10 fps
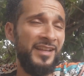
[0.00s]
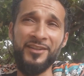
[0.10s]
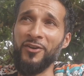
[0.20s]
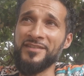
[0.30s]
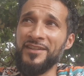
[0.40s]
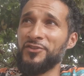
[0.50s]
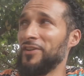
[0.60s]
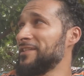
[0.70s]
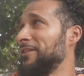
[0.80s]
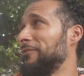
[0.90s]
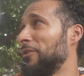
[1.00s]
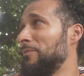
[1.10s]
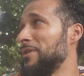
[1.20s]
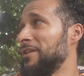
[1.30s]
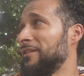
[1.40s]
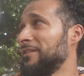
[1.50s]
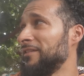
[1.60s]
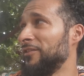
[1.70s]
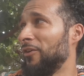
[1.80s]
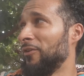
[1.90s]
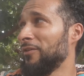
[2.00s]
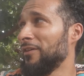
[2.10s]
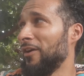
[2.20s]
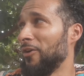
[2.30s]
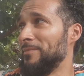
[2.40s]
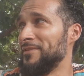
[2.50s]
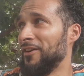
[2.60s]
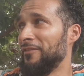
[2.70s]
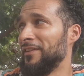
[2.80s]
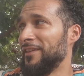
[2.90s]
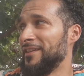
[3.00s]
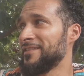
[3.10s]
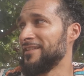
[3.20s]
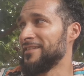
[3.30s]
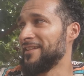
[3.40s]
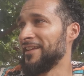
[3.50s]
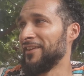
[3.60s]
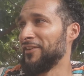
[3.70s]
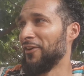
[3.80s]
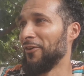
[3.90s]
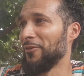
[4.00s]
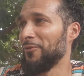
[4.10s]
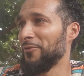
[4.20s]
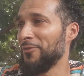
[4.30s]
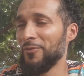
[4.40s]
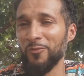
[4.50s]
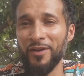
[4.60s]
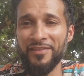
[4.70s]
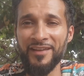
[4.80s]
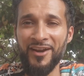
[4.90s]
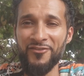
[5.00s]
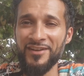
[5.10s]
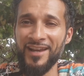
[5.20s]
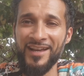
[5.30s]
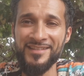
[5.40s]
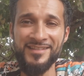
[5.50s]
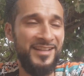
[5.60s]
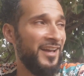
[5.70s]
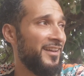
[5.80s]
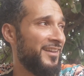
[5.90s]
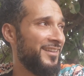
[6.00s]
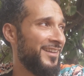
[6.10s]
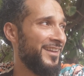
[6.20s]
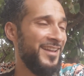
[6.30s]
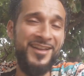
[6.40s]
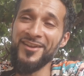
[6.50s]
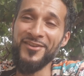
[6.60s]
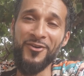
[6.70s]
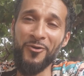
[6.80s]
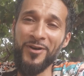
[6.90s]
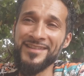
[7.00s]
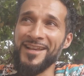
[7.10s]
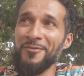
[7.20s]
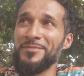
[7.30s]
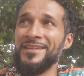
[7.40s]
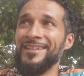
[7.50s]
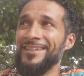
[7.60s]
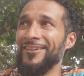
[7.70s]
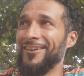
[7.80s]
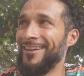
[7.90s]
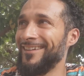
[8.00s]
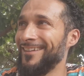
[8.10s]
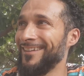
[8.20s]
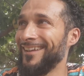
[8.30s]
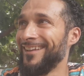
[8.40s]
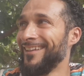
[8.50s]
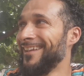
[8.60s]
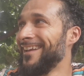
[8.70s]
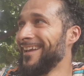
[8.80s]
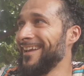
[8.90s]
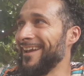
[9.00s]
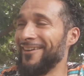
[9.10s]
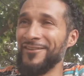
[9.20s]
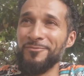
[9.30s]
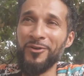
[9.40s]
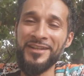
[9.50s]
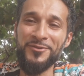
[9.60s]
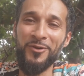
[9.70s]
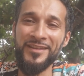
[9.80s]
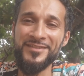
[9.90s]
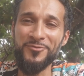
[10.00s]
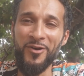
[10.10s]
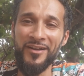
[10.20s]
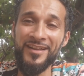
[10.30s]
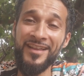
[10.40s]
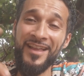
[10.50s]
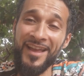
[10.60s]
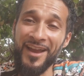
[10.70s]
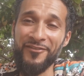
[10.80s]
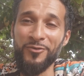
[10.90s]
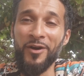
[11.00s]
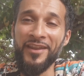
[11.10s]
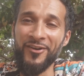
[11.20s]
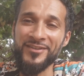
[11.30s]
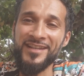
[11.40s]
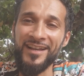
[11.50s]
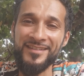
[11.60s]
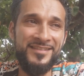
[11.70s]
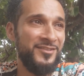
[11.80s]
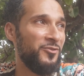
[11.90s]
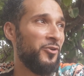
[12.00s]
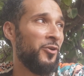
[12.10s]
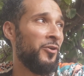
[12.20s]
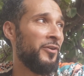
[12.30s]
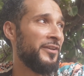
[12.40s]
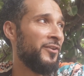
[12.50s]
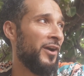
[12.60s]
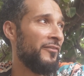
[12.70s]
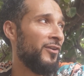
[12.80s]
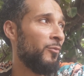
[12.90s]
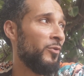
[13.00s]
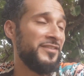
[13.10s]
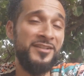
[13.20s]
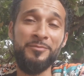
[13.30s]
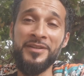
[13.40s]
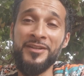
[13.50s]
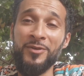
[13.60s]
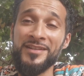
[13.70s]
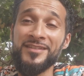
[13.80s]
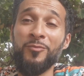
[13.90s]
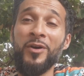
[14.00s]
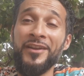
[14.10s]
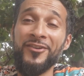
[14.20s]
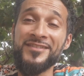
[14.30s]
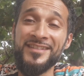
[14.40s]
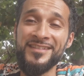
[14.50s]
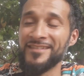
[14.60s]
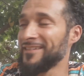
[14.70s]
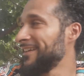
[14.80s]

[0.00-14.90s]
you know, it's interesting for me, you know, observing this and seeing, you know, one thing I realize is that no one's happy, you know. Everybody wants what everyone else has, or you know, everyone wants to be where someone else is.